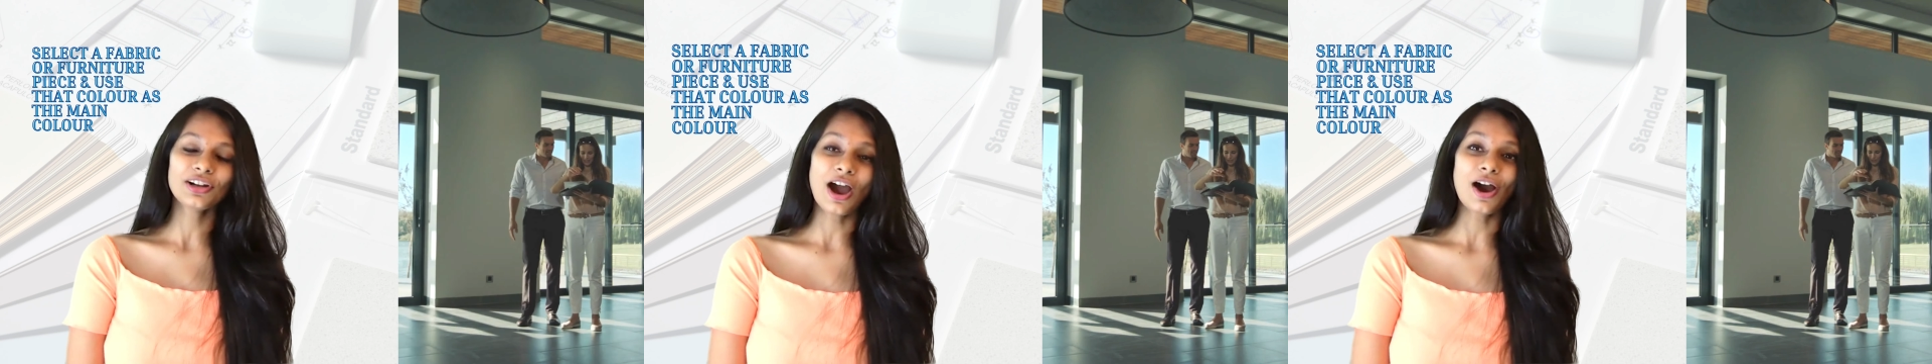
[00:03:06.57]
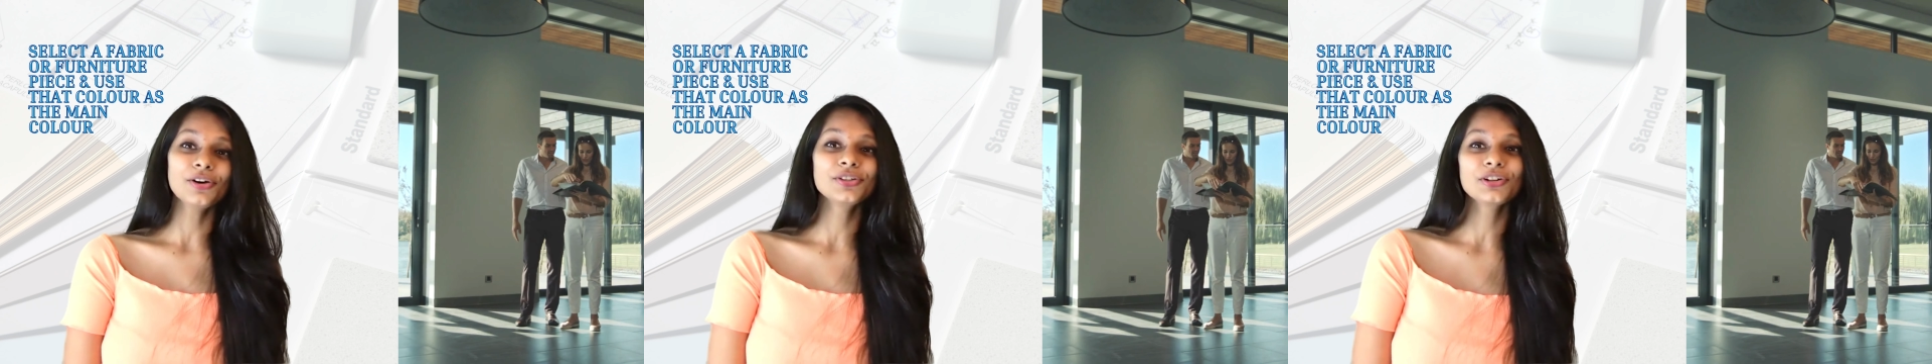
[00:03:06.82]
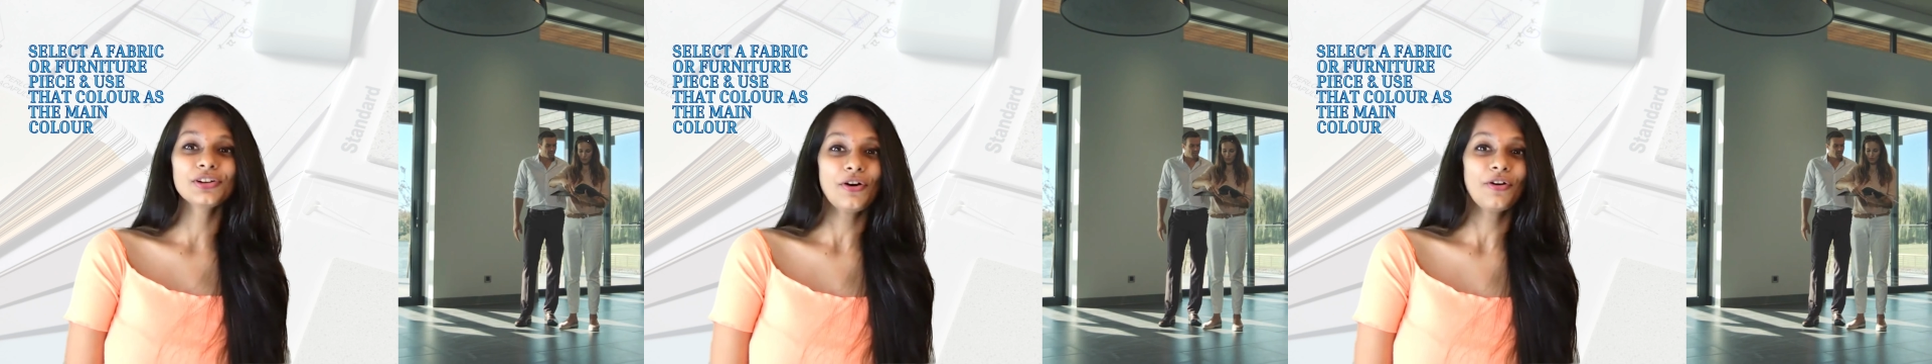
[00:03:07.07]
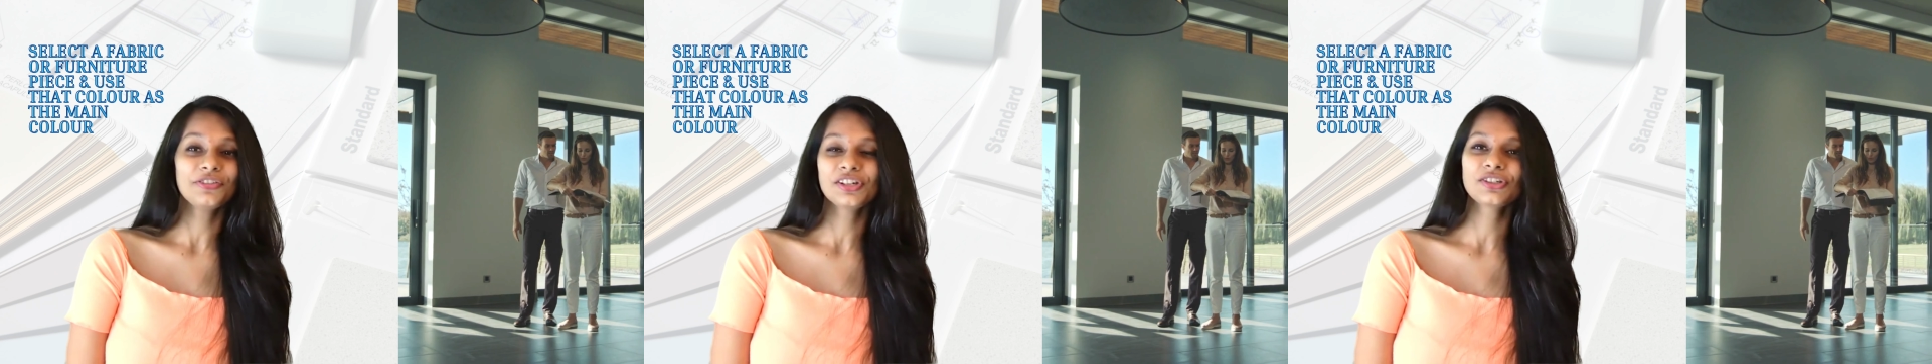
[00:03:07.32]
house or
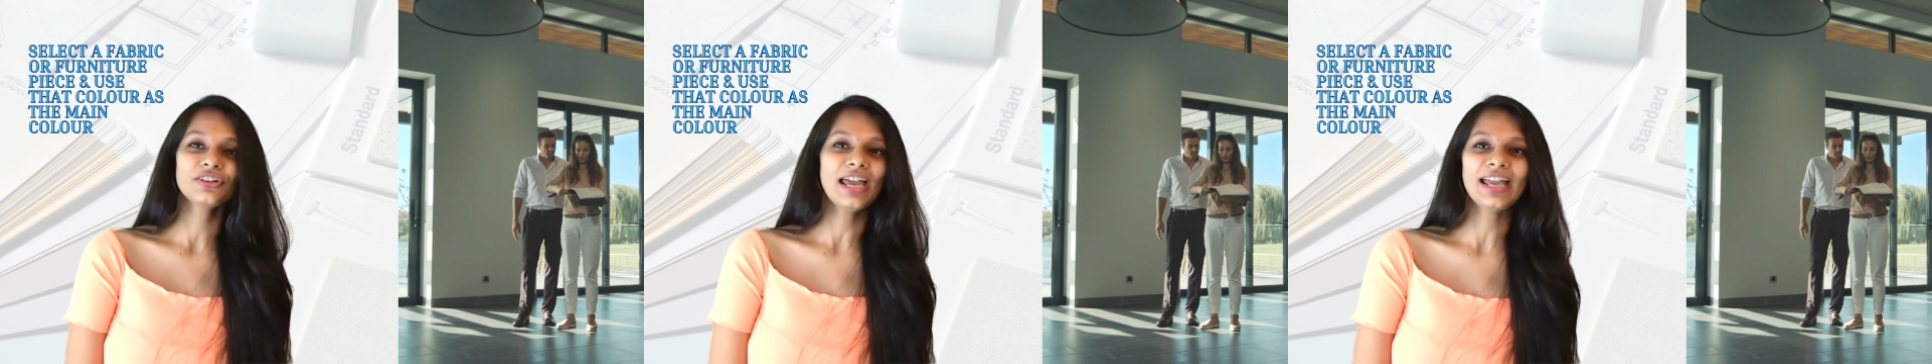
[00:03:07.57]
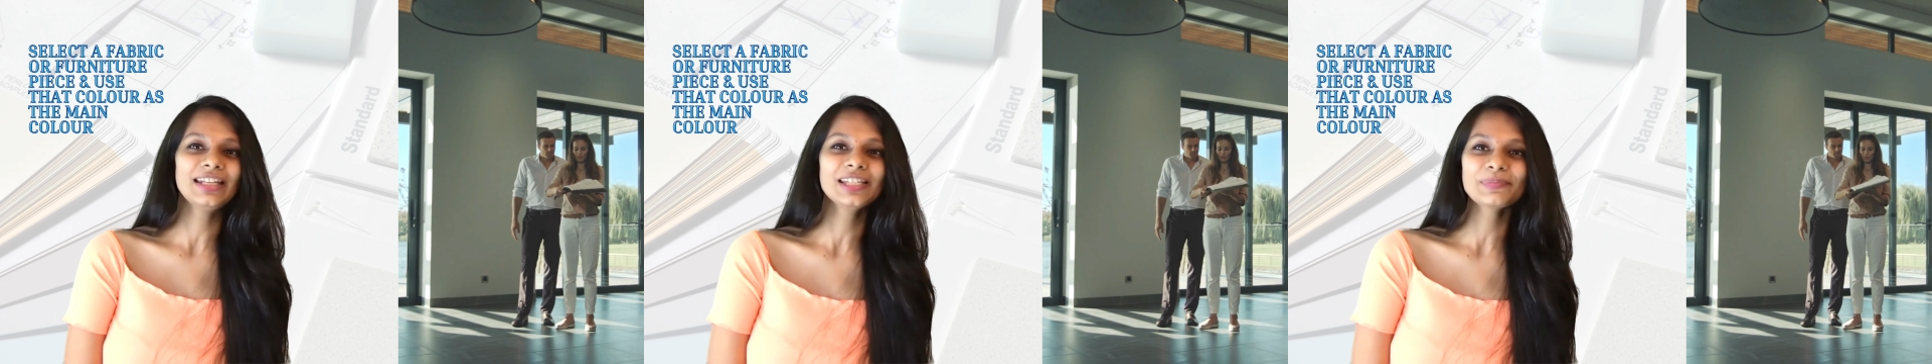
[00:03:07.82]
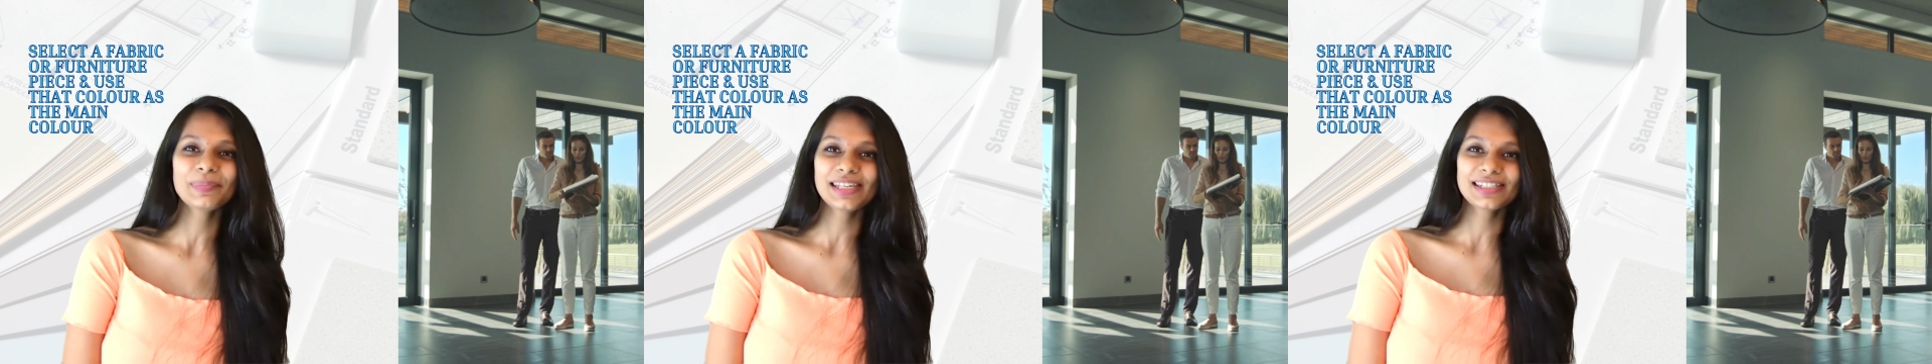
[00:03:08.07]
office or any space